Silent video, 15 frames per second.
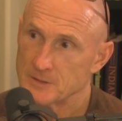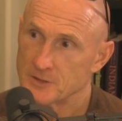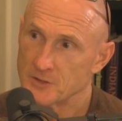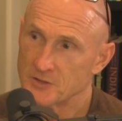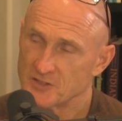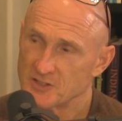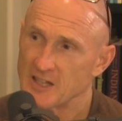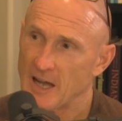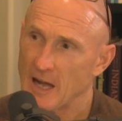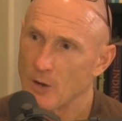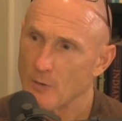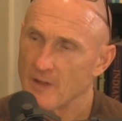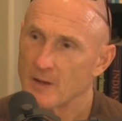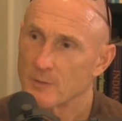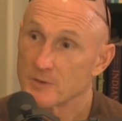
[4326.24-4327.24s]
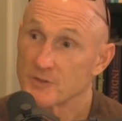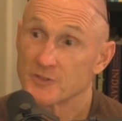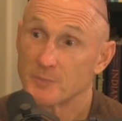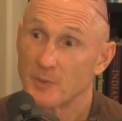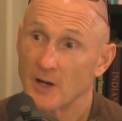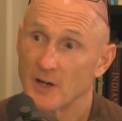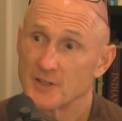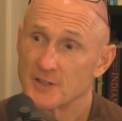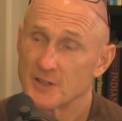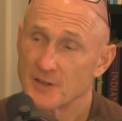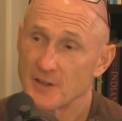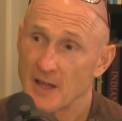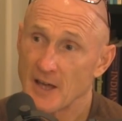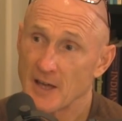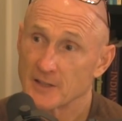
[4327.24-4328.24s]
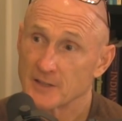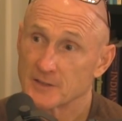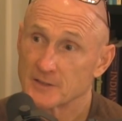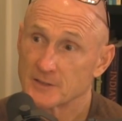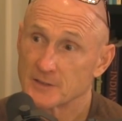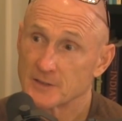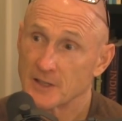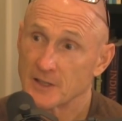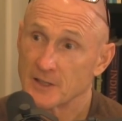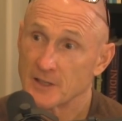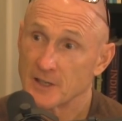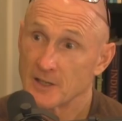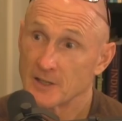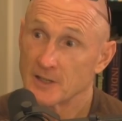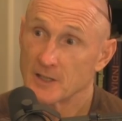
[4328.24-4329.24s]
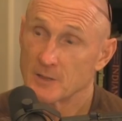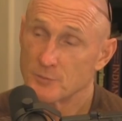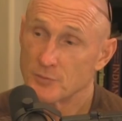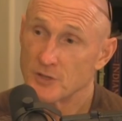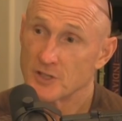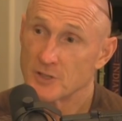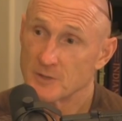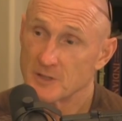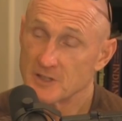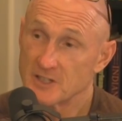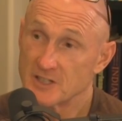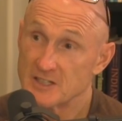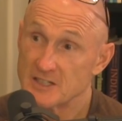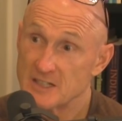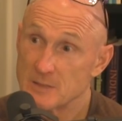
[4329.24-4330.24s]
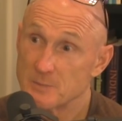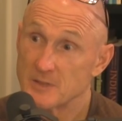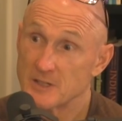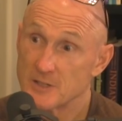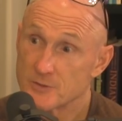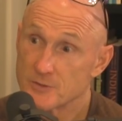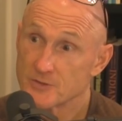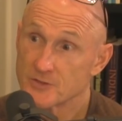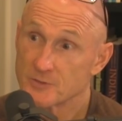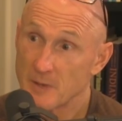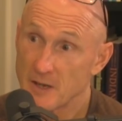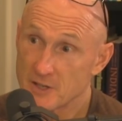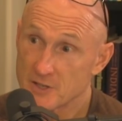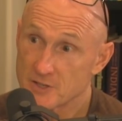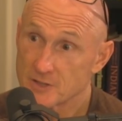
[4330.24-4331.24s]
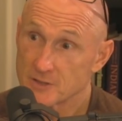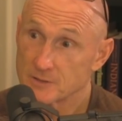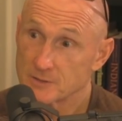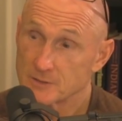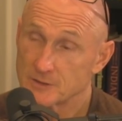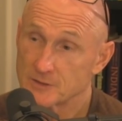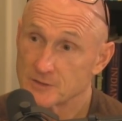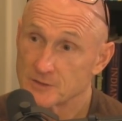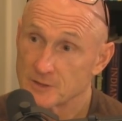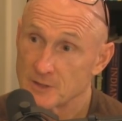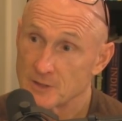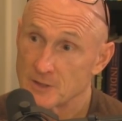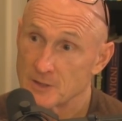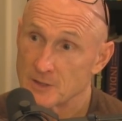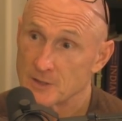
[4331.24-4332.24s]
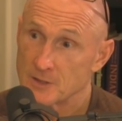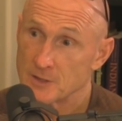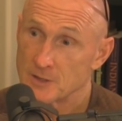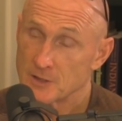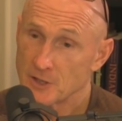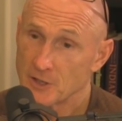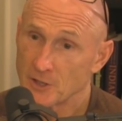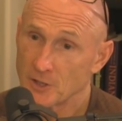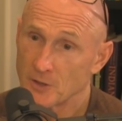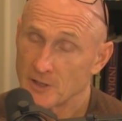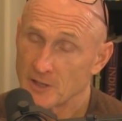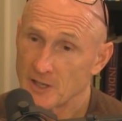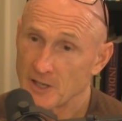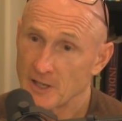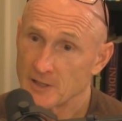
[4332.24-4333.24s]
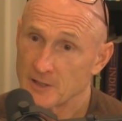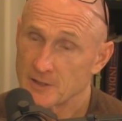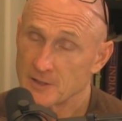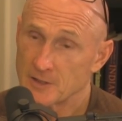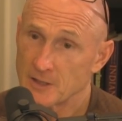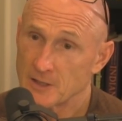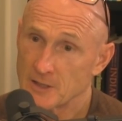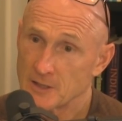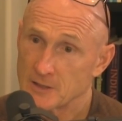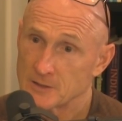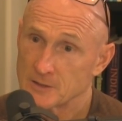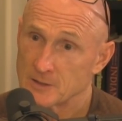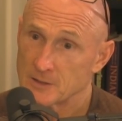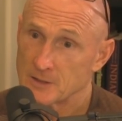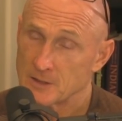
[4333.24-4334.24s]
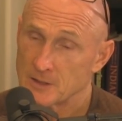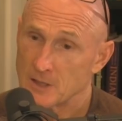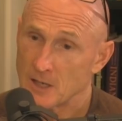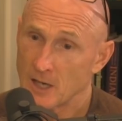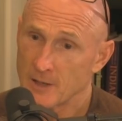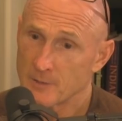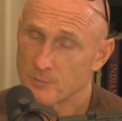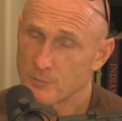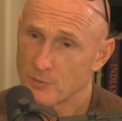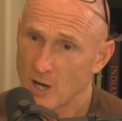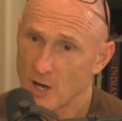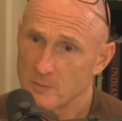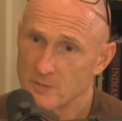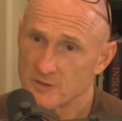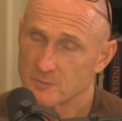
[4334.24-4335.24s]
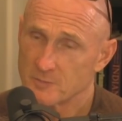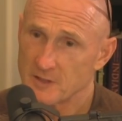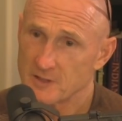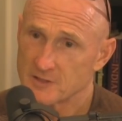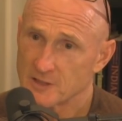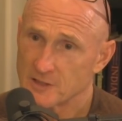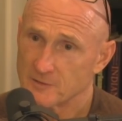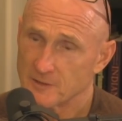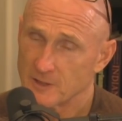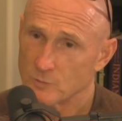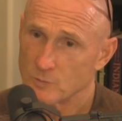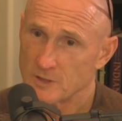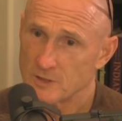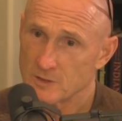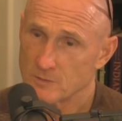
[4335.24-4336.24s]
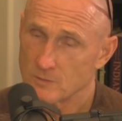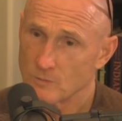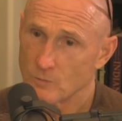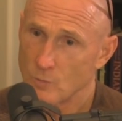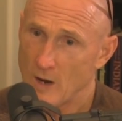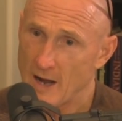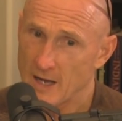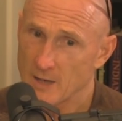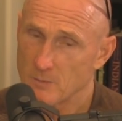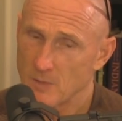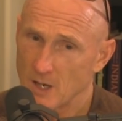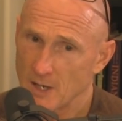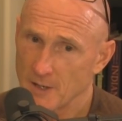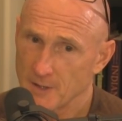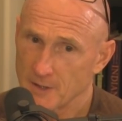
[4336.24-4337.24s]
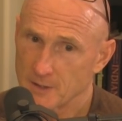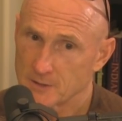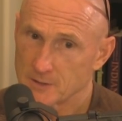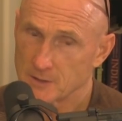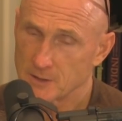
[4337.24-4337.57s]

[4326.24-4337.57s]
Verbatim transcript: you see how they respond to that and and it can put you into deep introspection is mm -hmm. you know and and uh, I promised myself I wouldn't whack Mana.